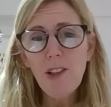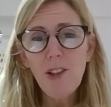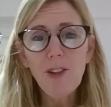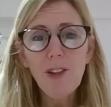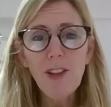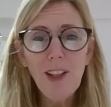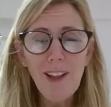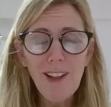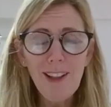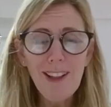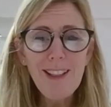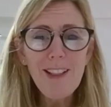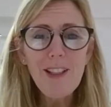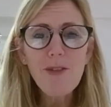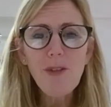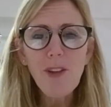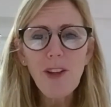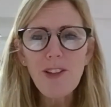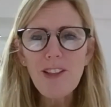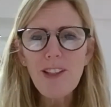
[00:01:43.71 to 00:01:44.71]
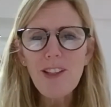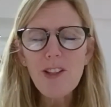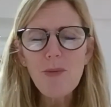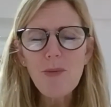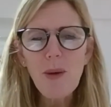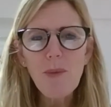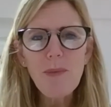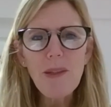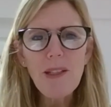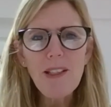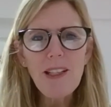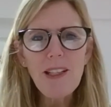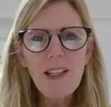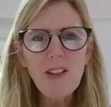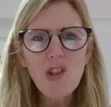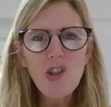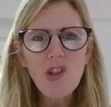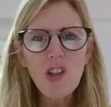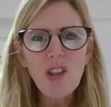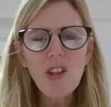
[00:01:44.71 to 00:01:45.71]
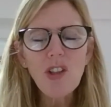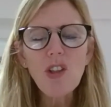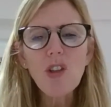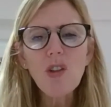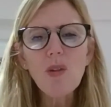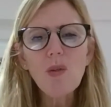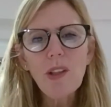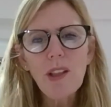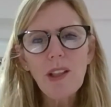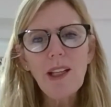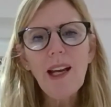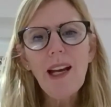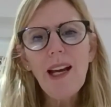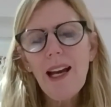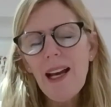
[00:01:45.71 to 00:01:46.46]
online to find out about mediation. You can